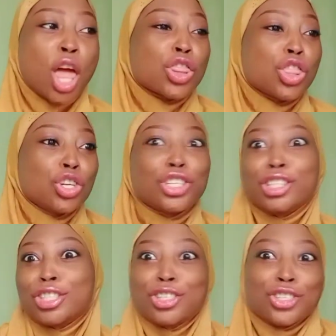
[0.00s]
Do not
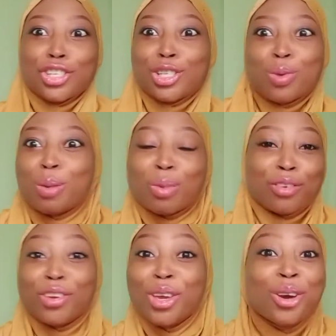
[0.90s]
use just one
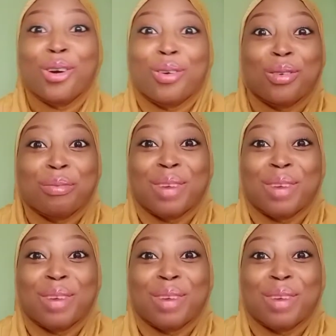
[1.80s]
perfume.